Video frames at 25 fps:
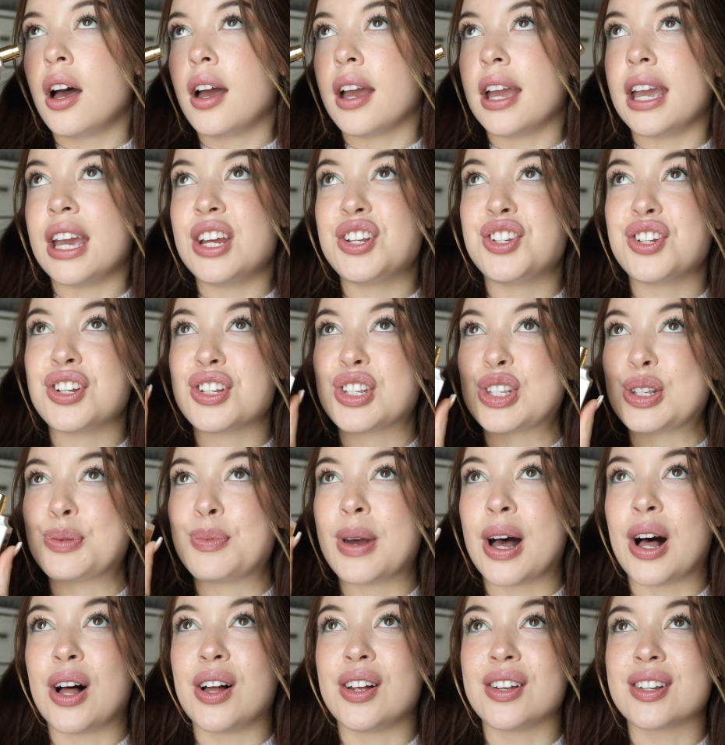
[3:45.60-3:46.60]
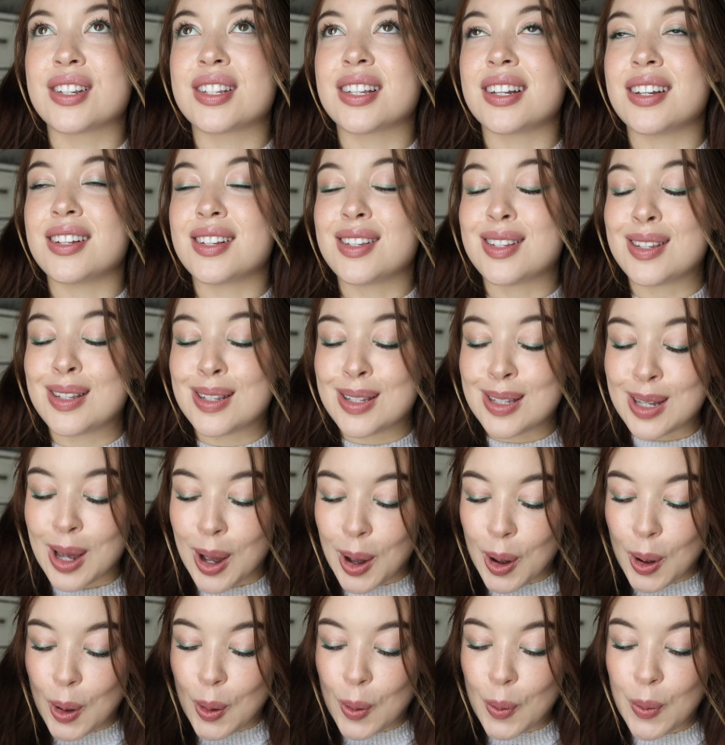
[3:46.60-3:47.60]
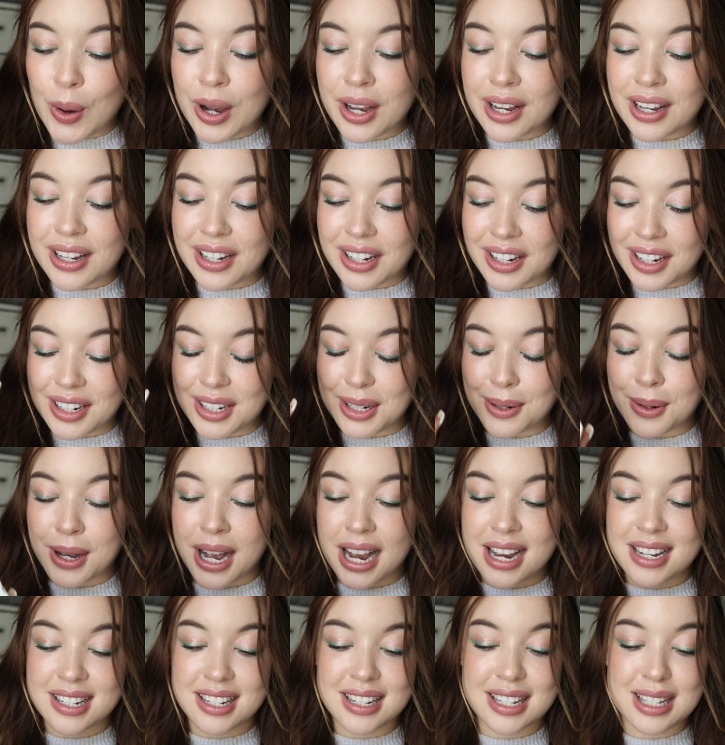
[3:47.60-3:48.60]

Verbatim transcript: It just smells so good, you guys.